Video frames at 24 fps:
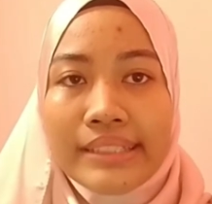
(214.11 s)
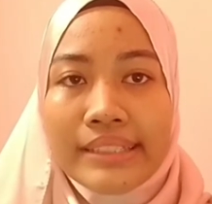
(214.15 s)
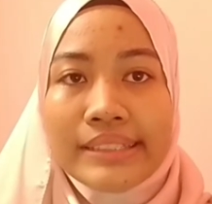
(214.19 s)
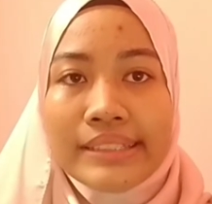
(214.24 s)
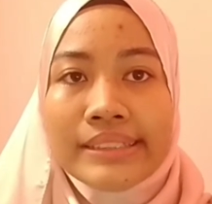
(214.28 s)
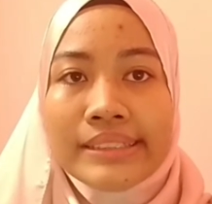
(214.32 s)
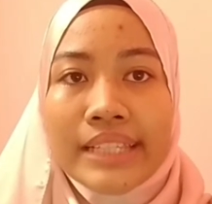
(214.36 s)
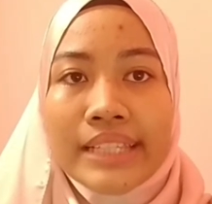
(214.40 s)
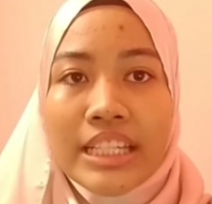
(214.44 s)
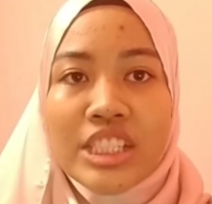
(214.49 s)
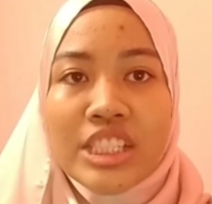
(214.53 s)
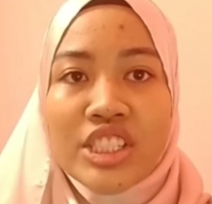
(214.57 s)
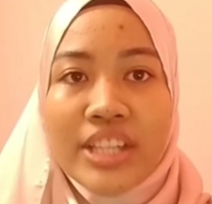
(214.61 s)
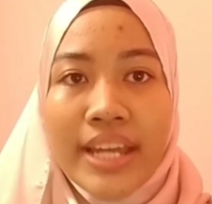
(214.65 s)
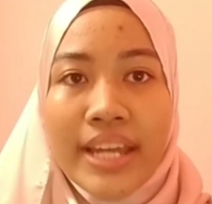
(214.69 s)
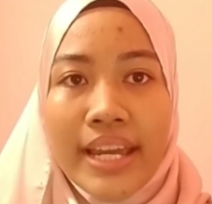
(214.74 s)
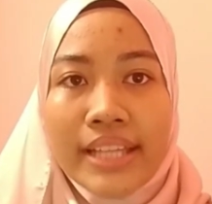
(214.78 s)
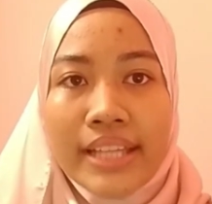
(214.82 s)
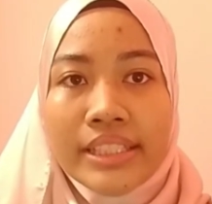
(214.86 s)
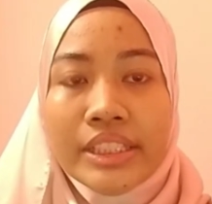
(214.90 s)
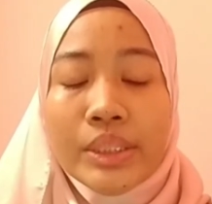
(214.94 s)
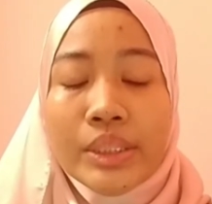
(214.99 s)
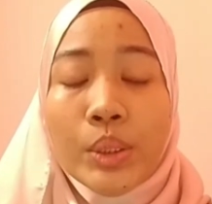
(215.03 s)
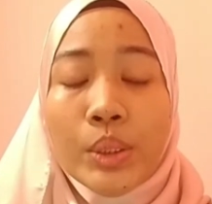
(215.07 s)
such
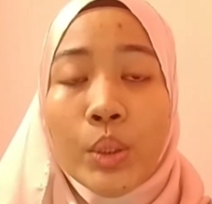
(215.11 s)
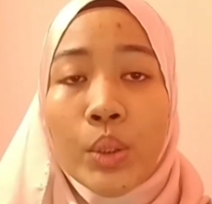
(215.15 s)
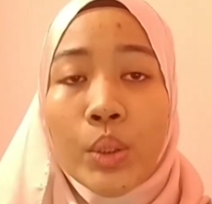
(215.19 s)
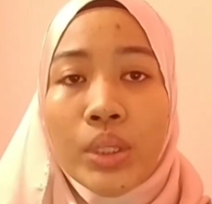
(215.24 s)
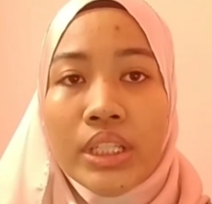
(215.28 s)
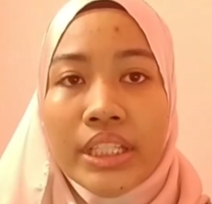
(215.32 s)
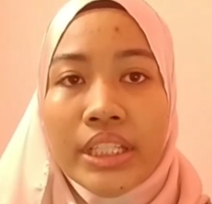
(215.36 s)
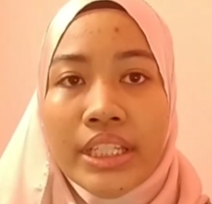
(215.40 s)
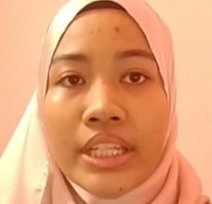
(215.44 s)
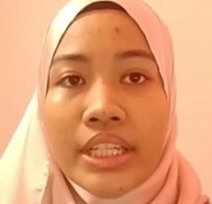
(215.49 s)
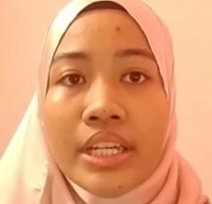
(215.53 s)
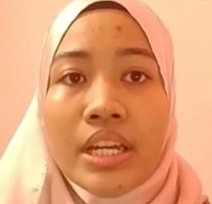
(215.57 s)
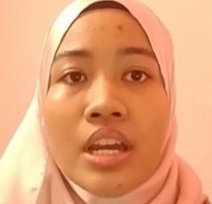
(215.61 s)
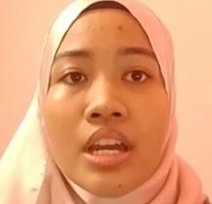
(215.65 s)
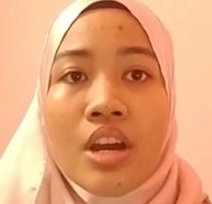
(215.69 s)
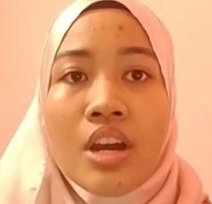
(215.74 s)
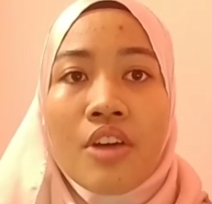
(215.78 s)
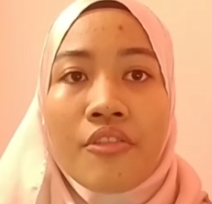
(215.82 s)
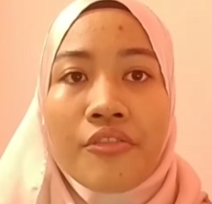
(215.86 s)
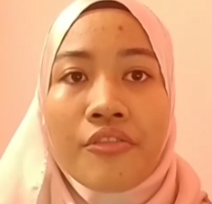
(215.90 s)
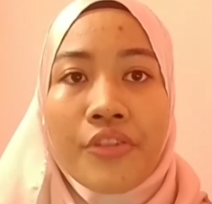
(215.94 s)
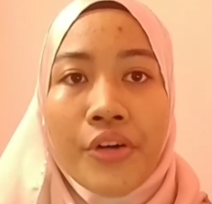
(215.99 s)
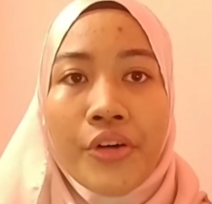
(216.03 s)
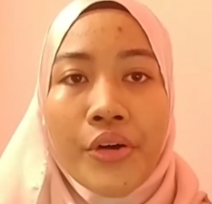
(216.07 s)
as only
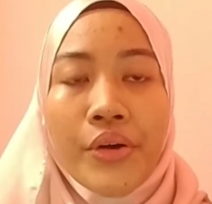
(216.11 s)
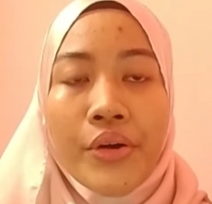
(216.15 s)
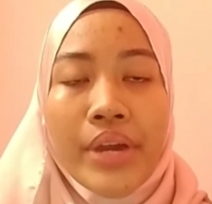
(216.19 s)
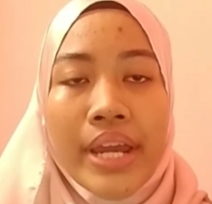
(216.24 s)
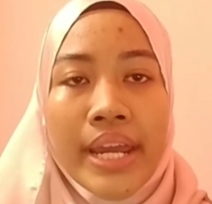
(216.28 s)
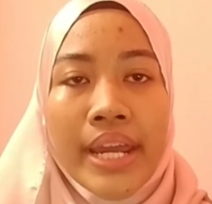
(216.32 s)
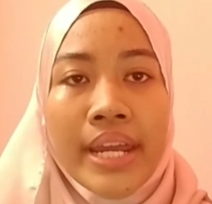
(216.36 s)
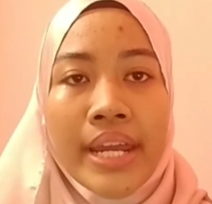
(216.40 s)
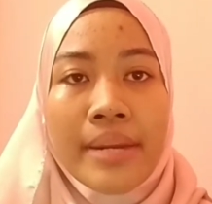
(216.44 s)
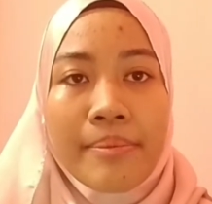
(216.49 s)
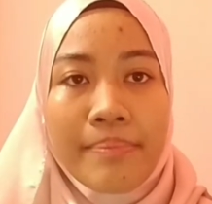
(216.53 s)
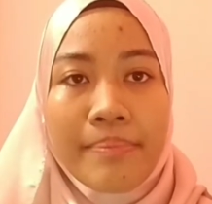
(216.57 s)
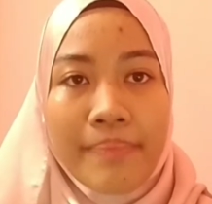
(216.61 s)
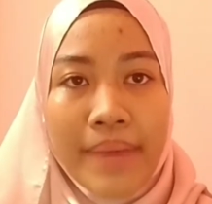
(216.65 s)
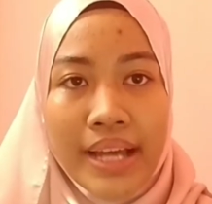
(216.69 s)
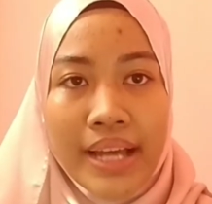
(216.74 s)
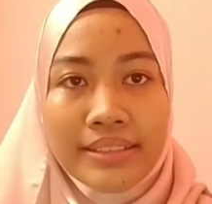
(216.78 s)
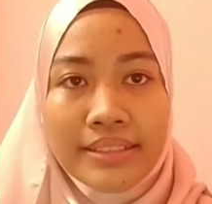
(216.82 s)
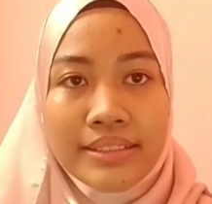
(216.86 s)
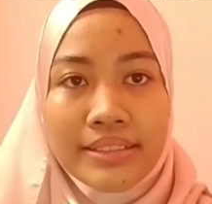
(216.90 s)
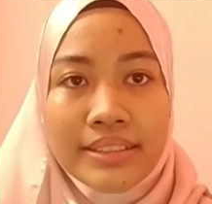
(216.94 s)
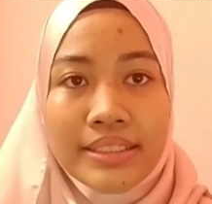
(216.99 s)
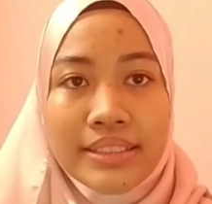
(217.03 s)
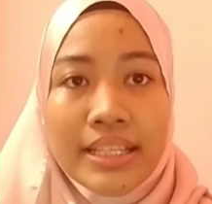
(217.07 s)
for 8
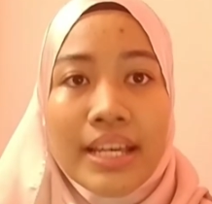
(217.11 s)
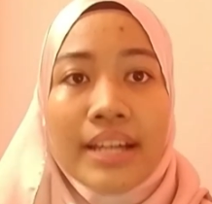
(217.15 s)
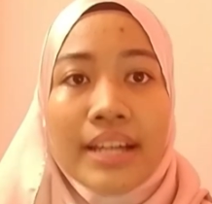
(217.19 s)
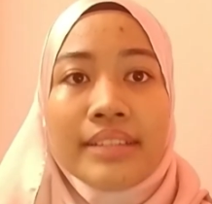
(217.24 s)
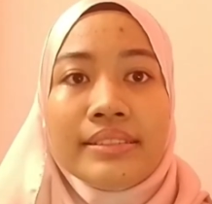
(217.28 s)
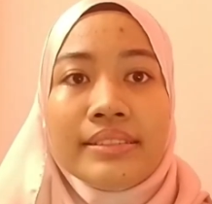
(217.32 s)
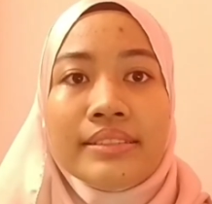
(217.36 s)
months,